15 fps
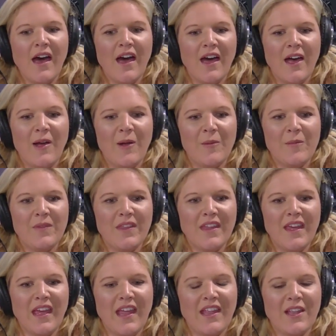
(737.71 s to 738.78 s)
Um,
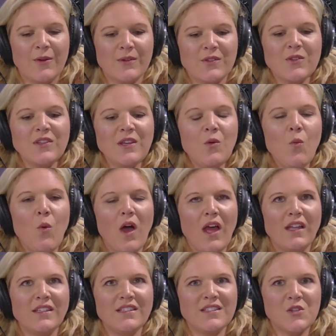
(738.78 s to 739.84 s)
and there was only
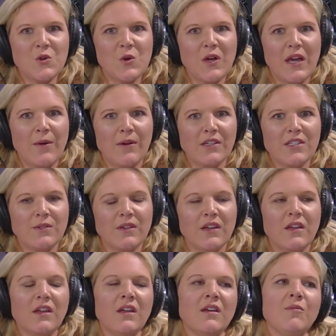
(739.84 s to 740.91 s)
one story where she
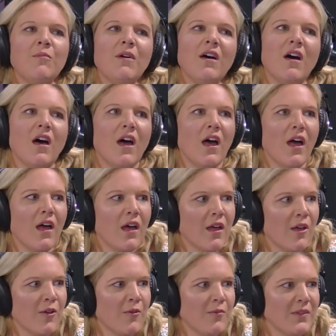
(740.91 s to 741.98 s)
went, oh,
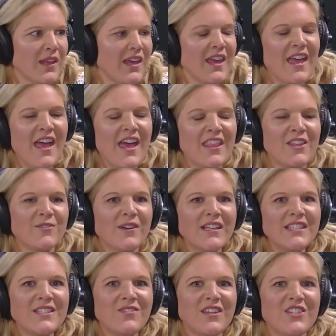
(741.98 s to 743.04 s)
Mom. Like the
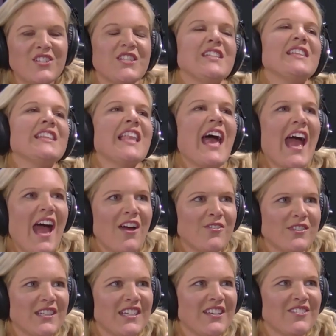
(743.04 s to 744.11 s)
rest of it, she
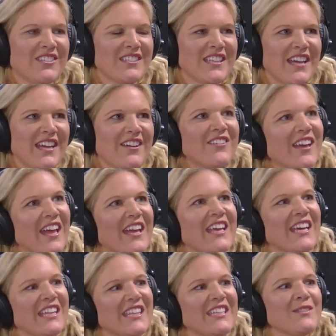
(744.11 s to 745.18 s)
laughed. And it was like, okay,
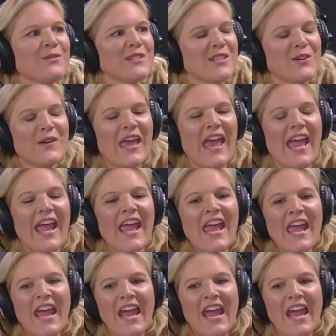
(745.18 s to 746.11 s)
good. This was okay.